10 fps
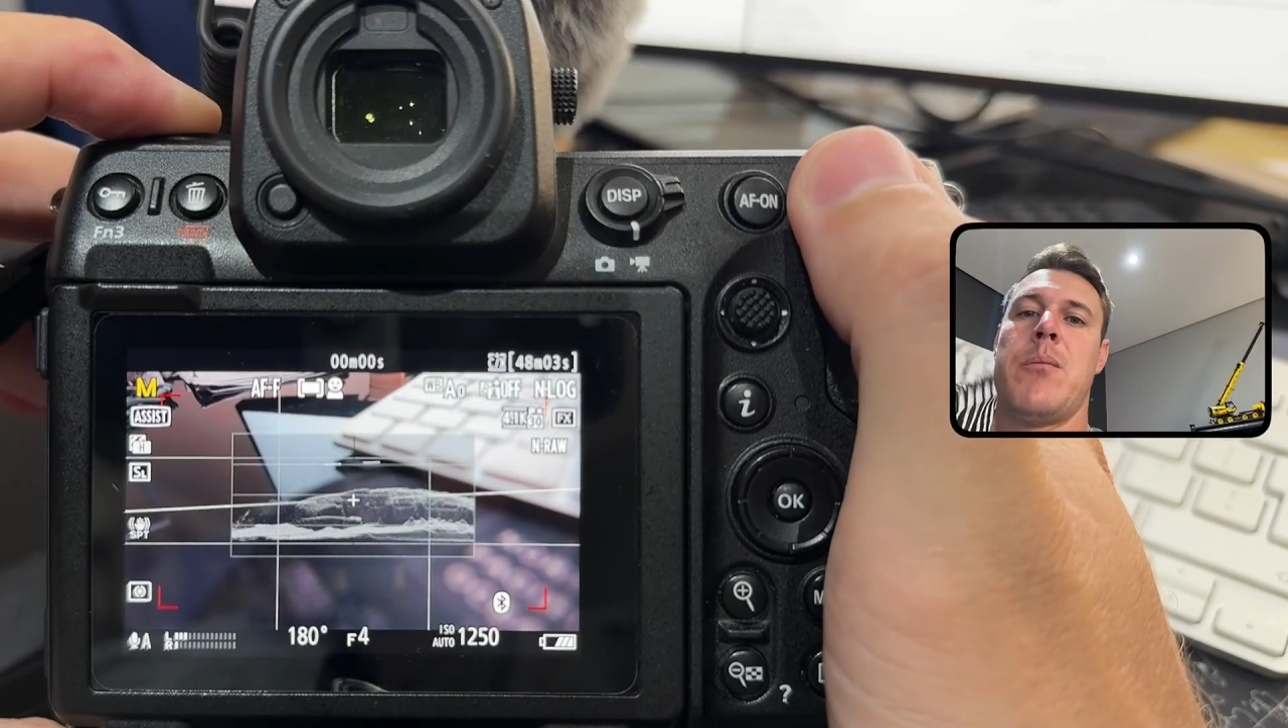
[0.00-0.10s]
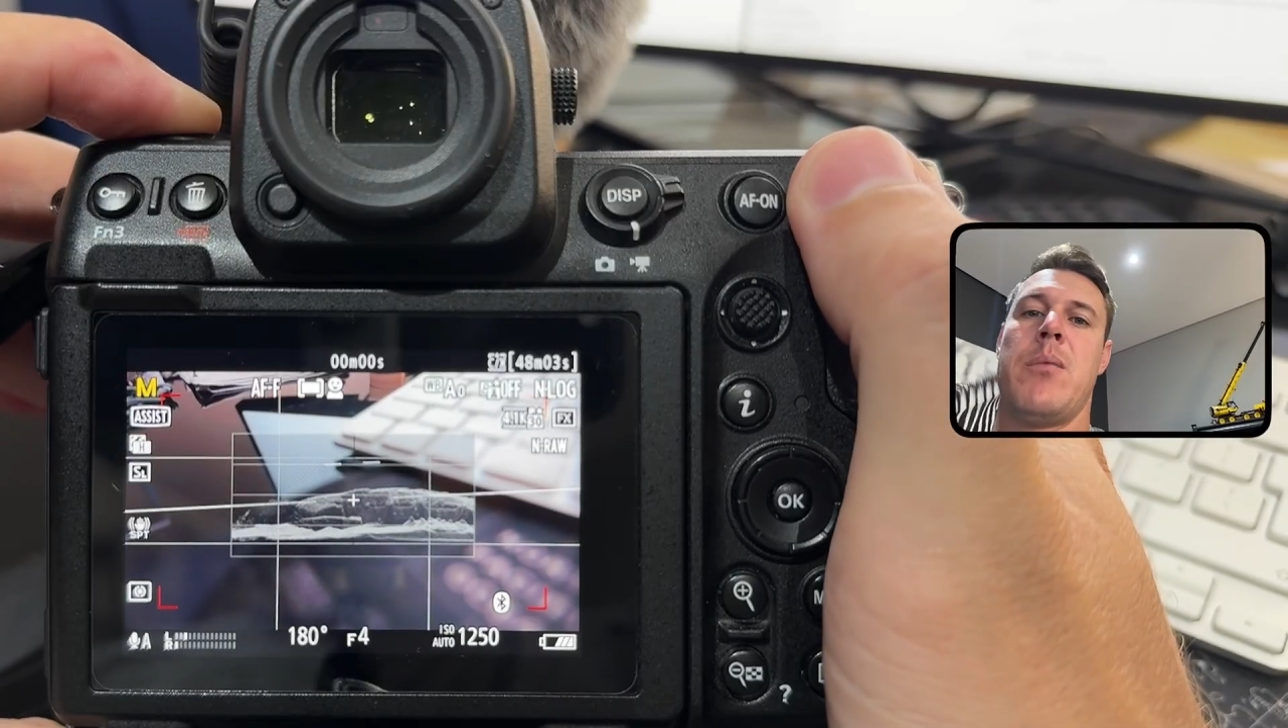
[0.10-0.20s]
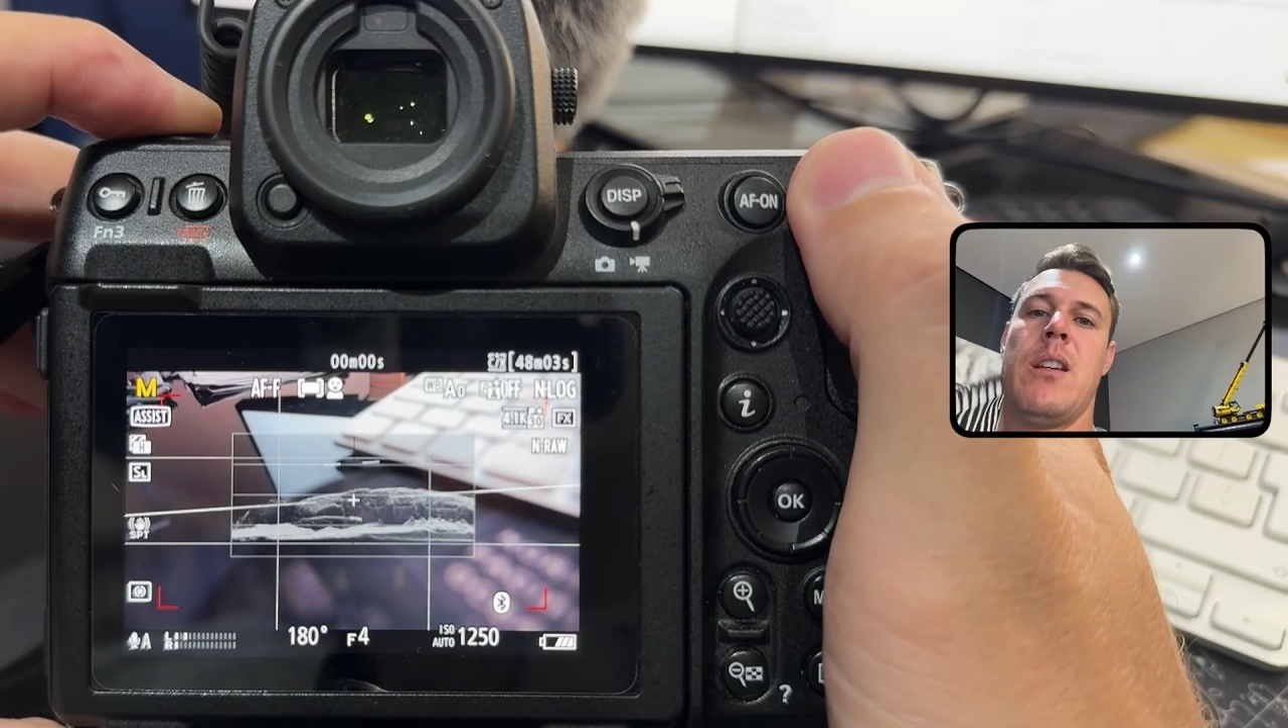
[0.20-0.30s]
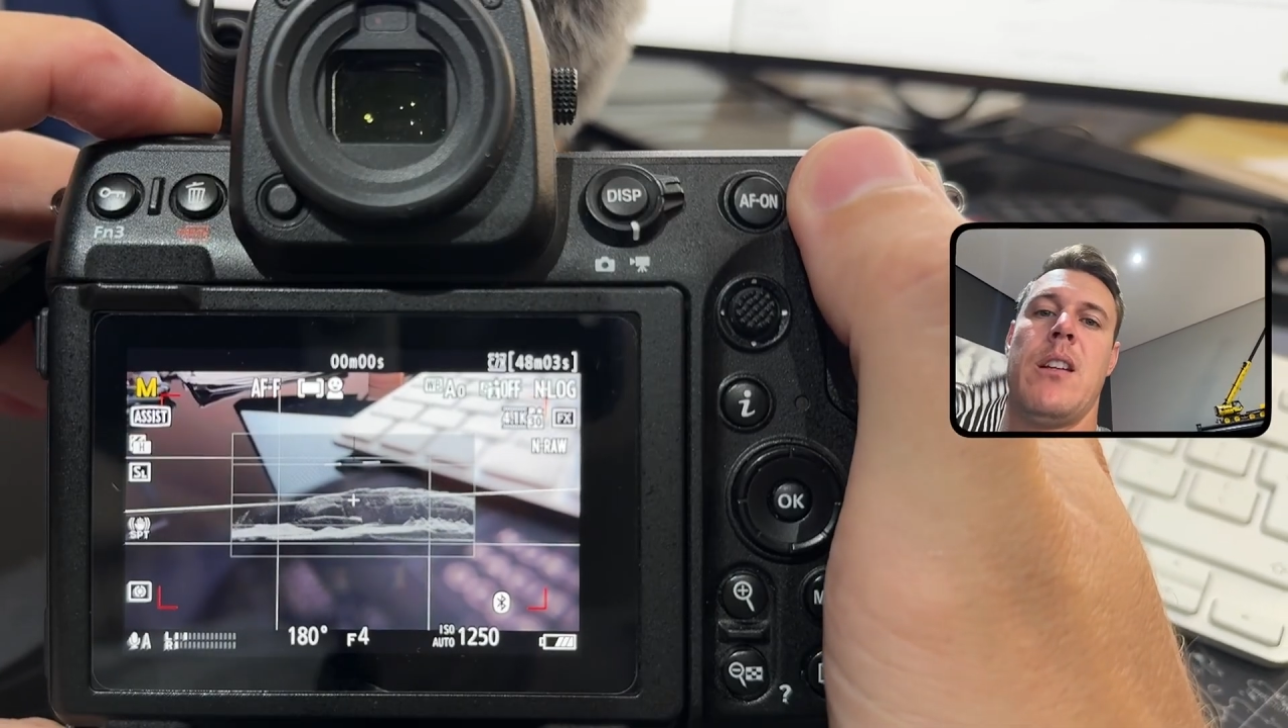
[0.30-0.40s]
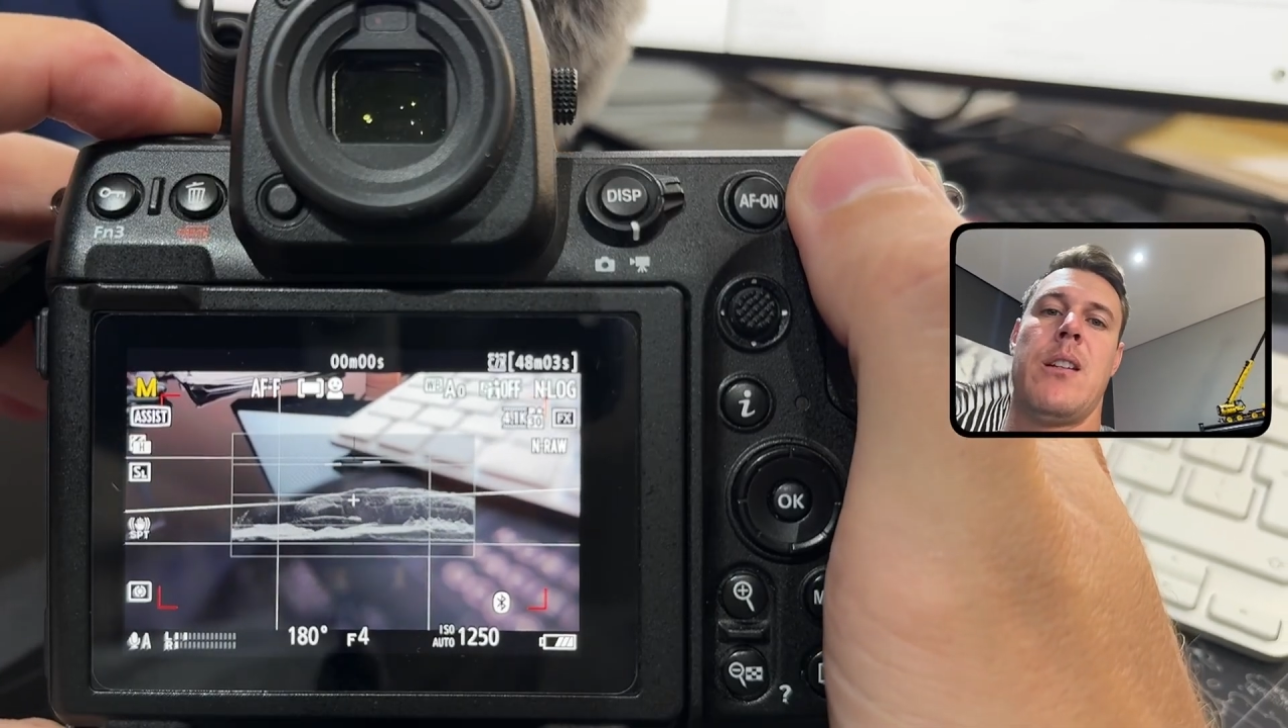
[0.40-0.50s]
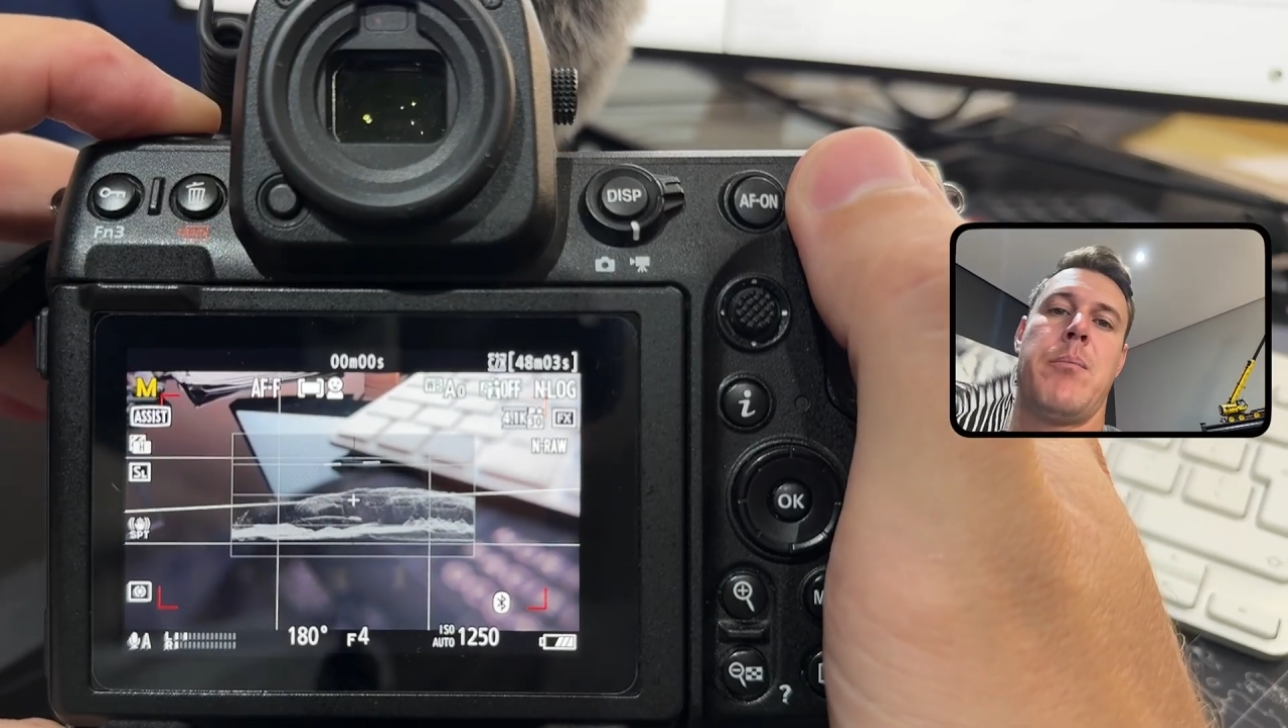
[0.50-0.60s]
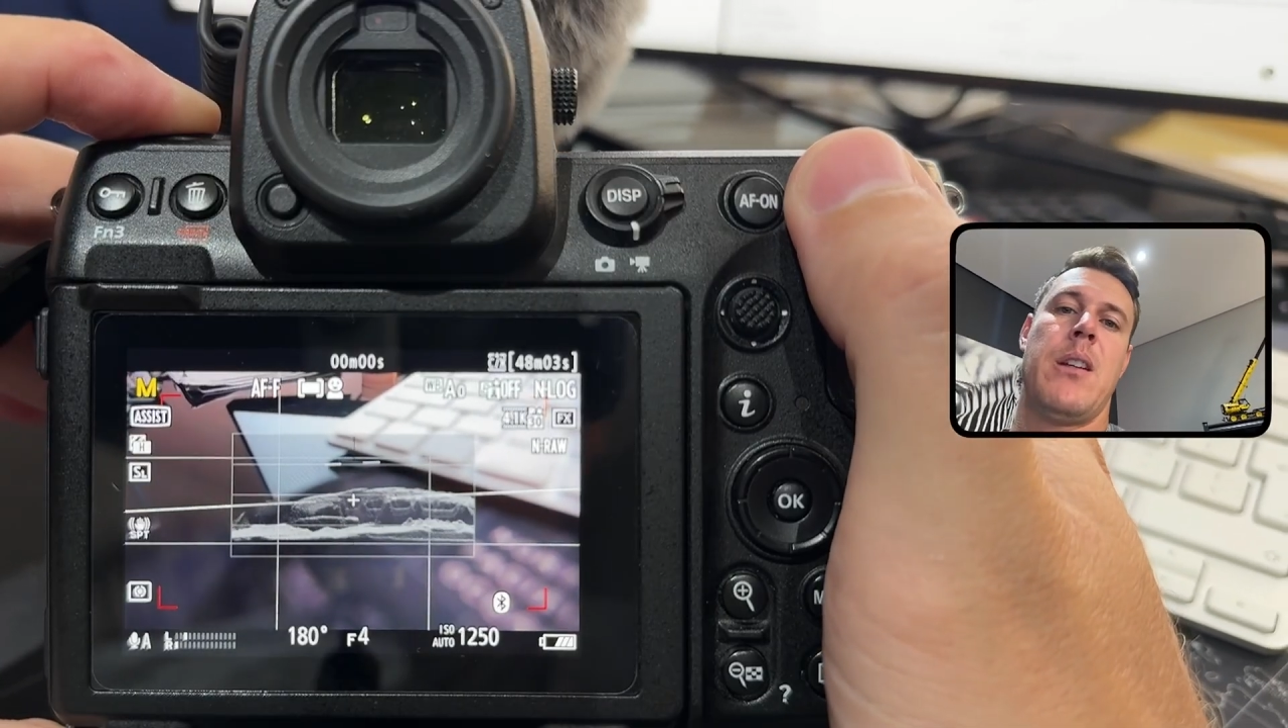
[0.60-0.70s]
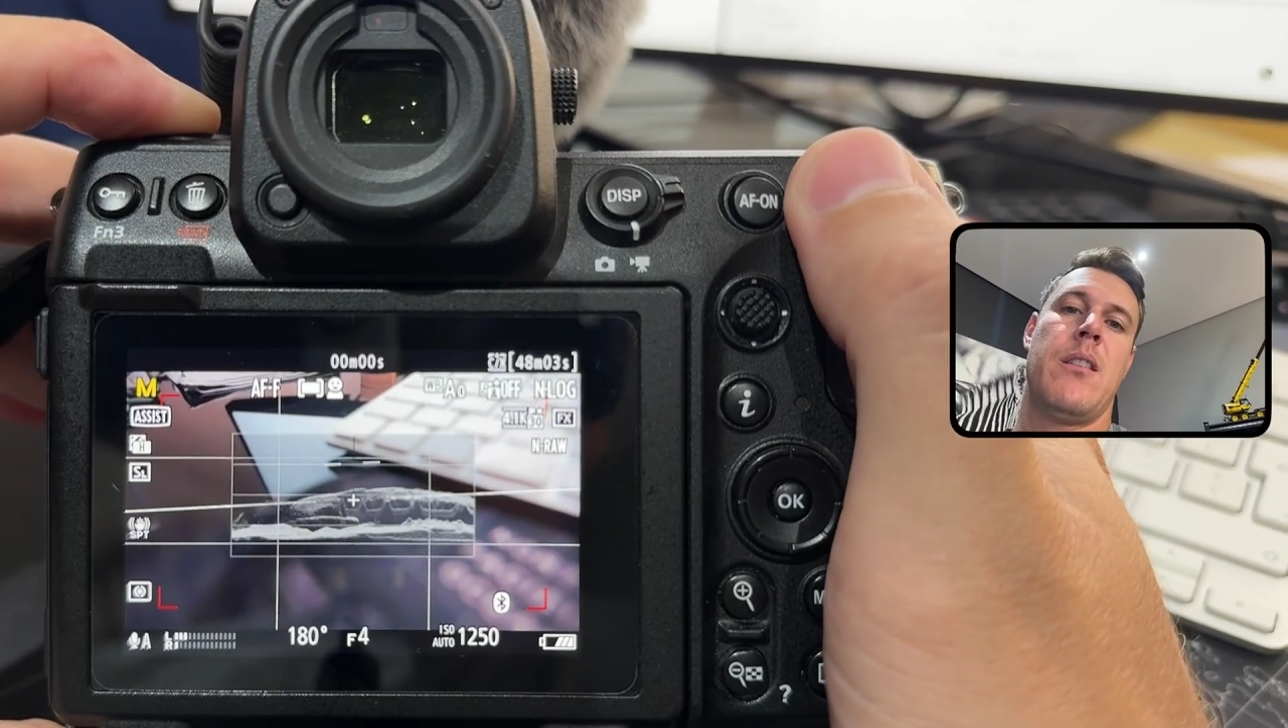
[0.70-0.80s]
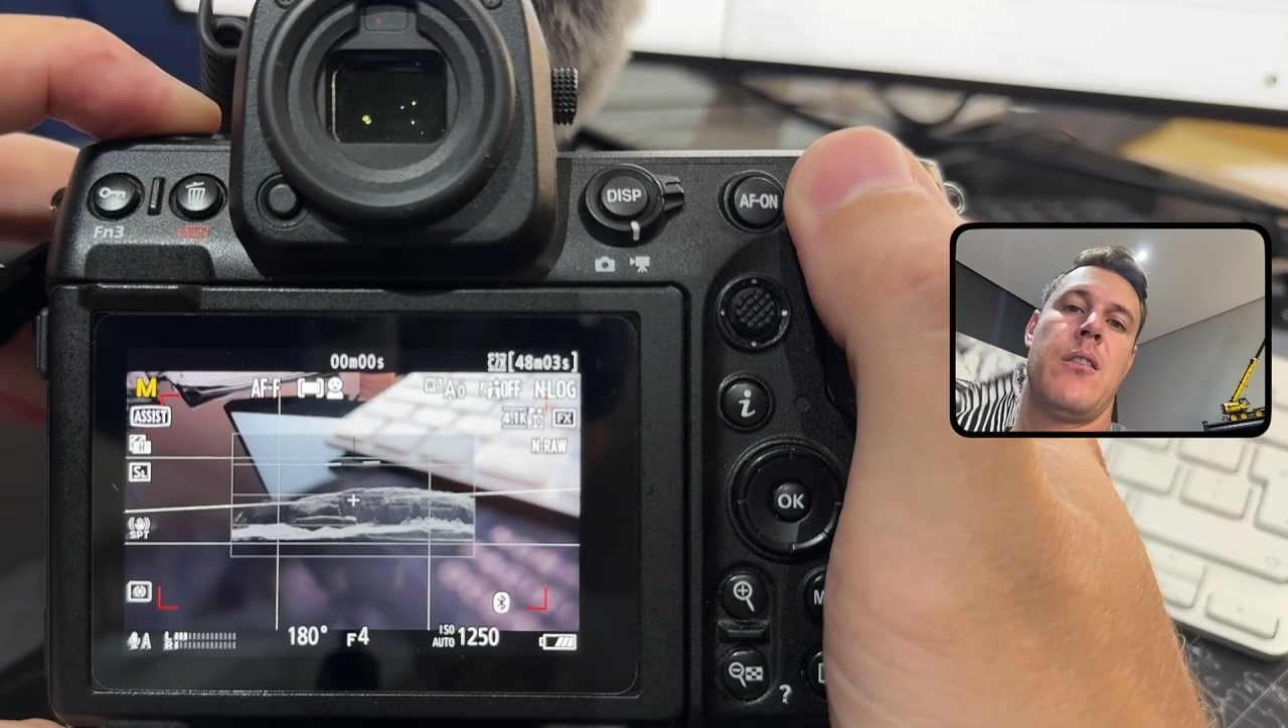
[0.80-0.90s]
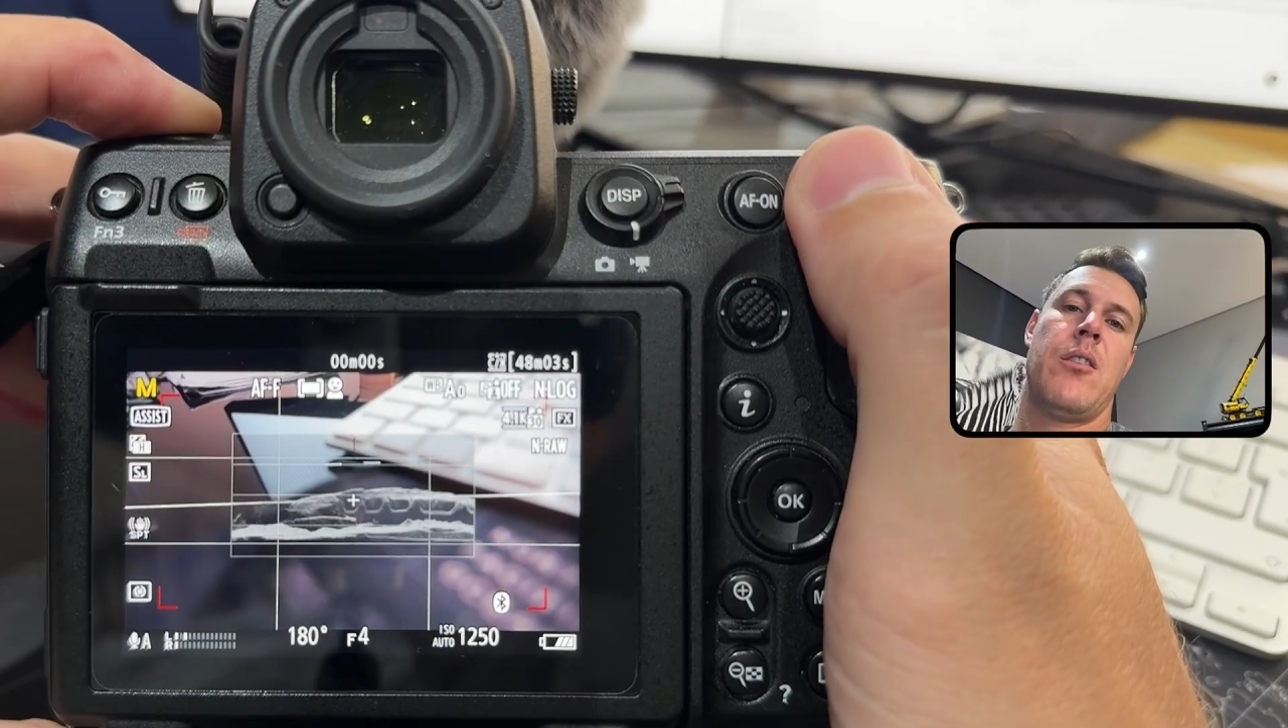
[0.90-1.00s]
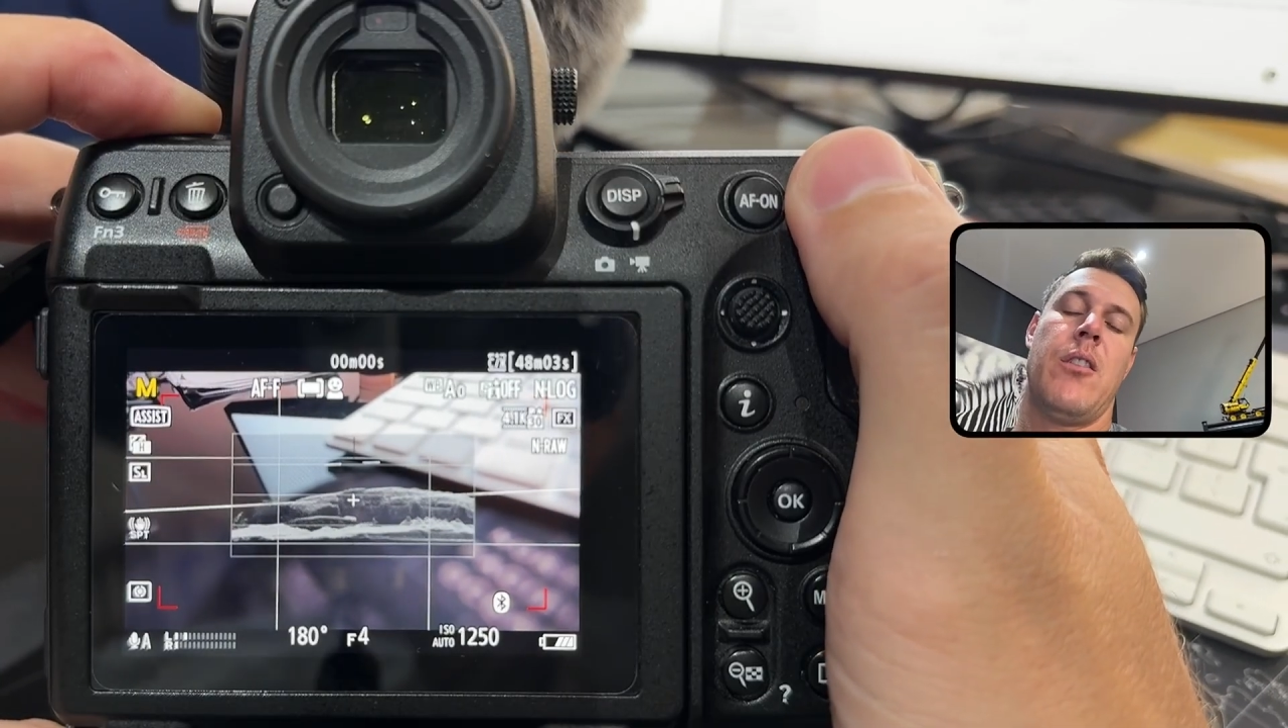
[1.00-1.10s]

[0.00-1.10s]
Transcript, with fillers: be independent